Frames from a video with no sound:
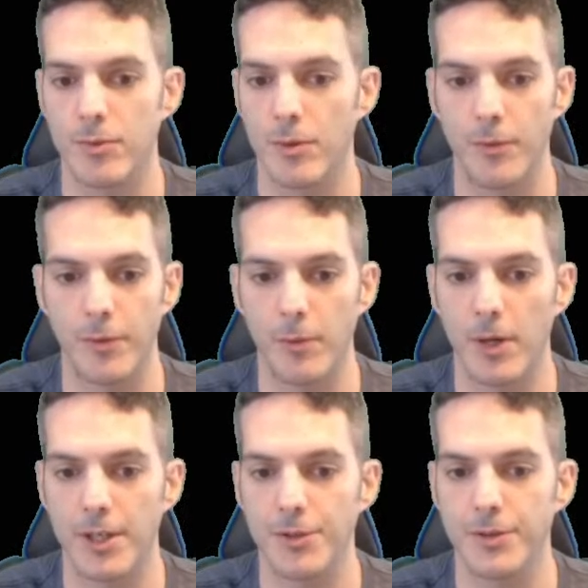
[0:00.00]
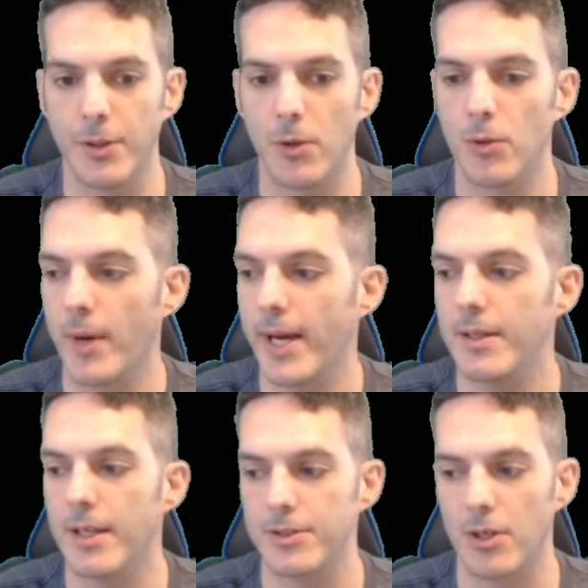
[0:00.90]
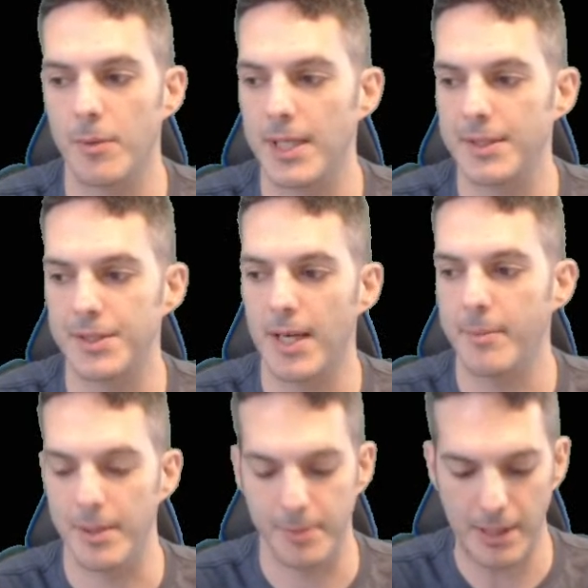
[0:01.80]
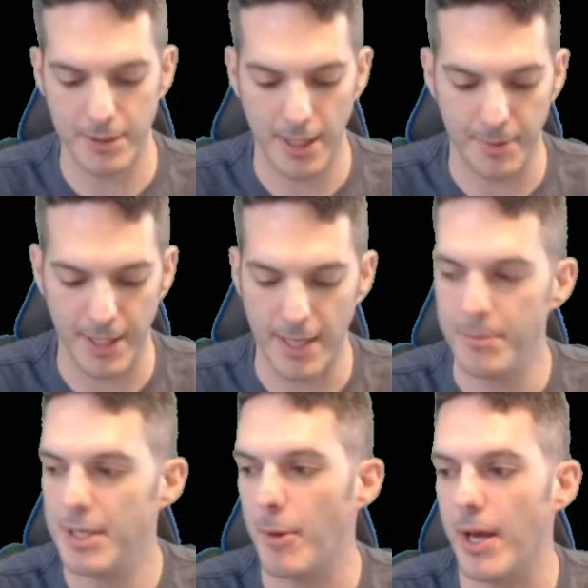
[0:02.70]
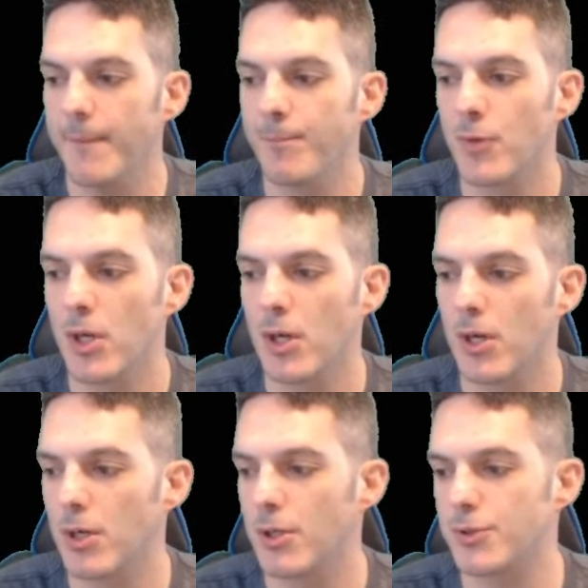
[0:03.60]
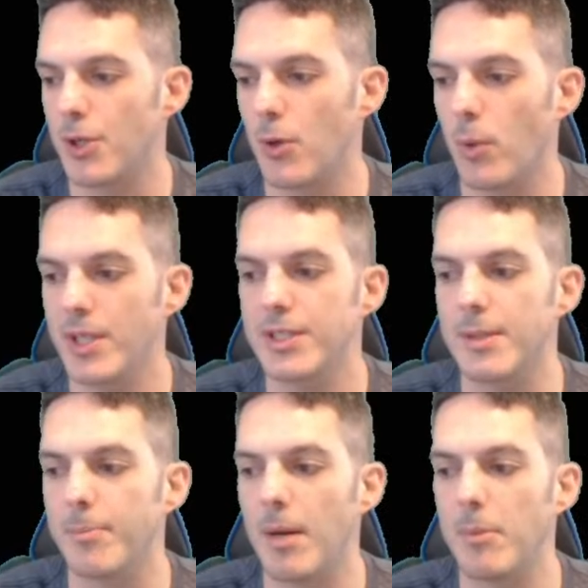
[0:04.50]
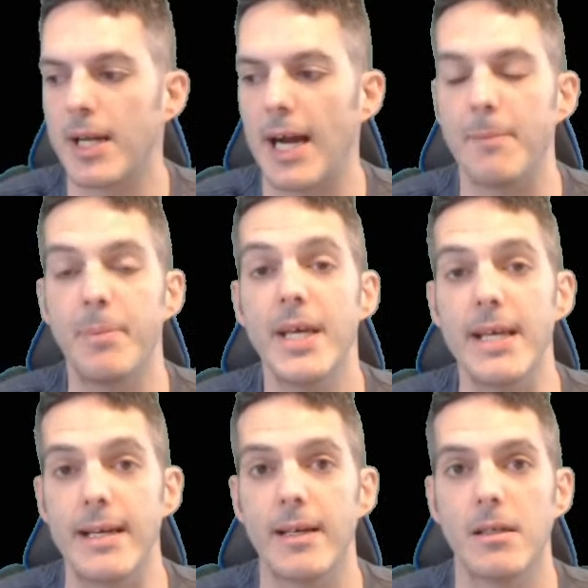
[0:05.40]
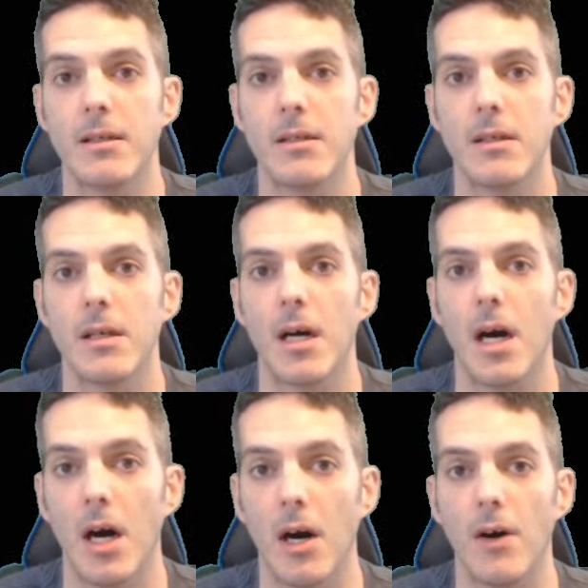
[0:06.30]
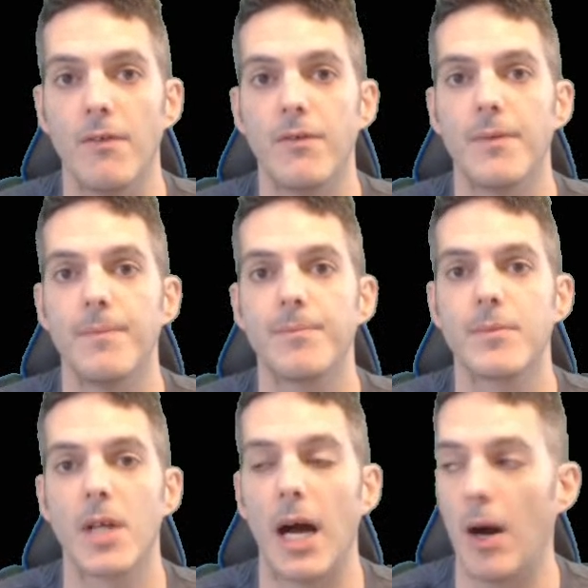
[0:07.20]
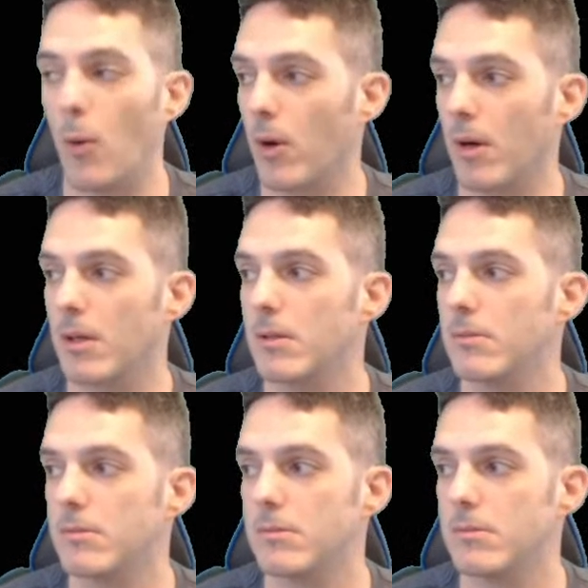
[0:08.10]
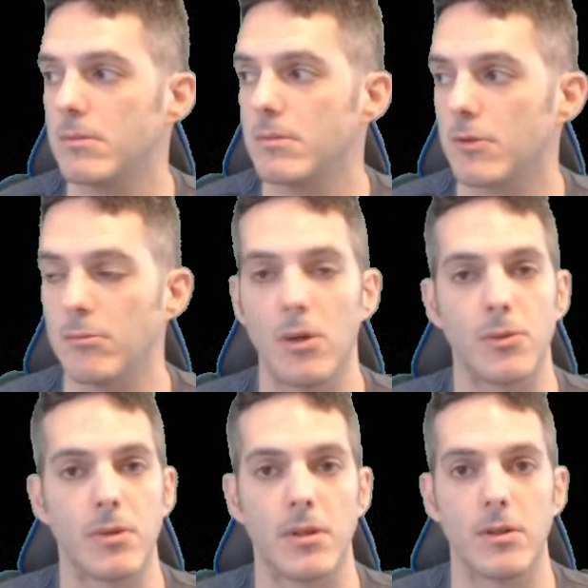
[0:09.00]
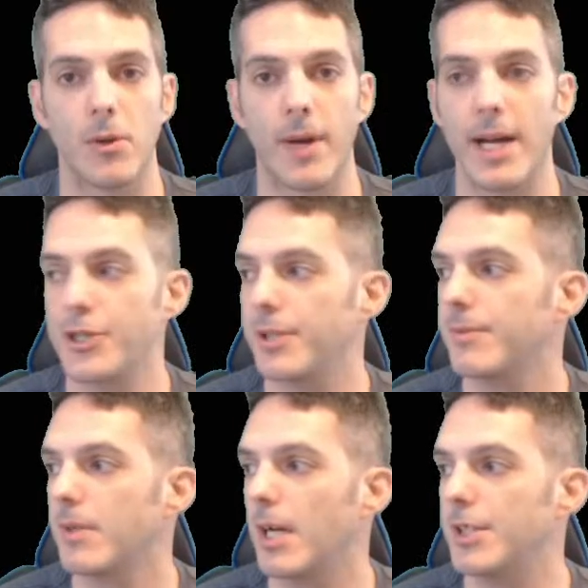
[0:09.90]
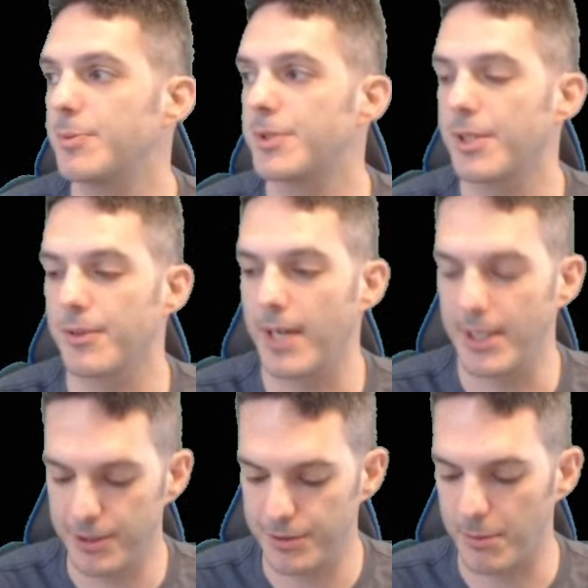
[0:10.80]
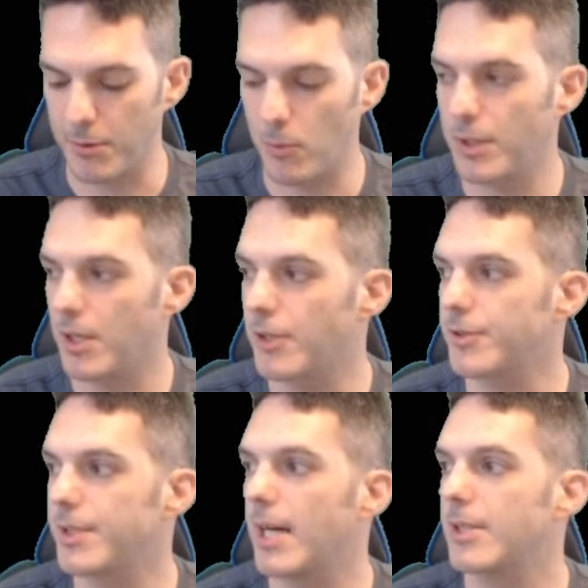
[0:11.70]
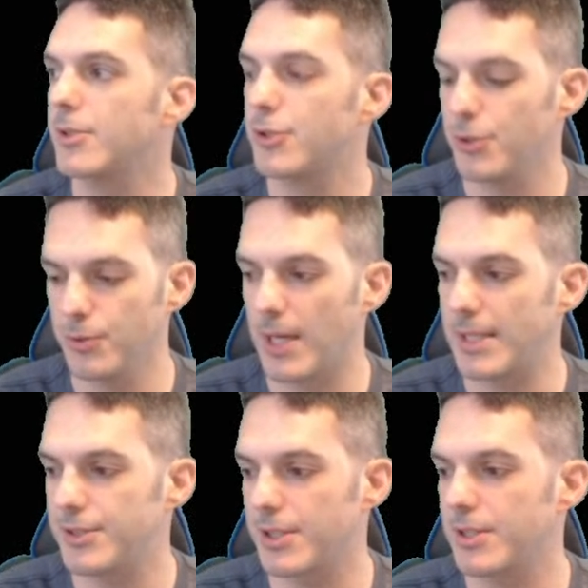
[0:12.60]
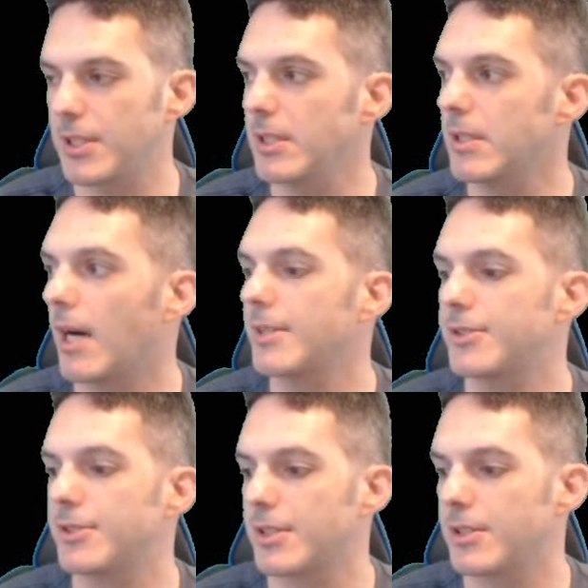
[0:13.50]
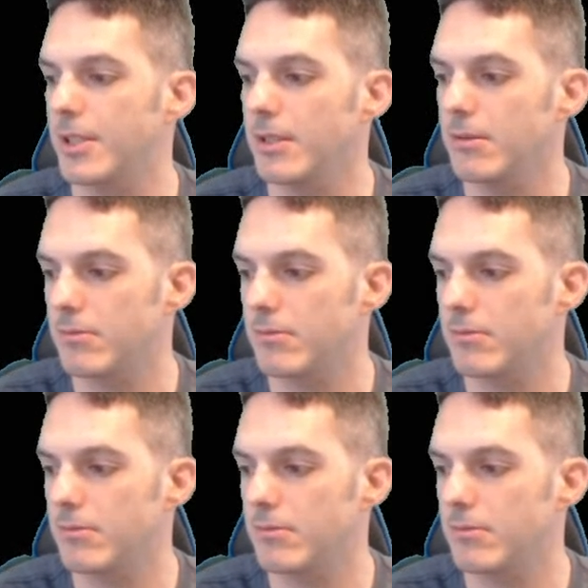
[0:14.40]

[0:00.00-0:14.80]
we want to do the old way, that's all we'd have to type in. But I'm going to type in NBMA. So what is the public IP of our remote location? In this particular case here, it's going to be 100.2.16.16.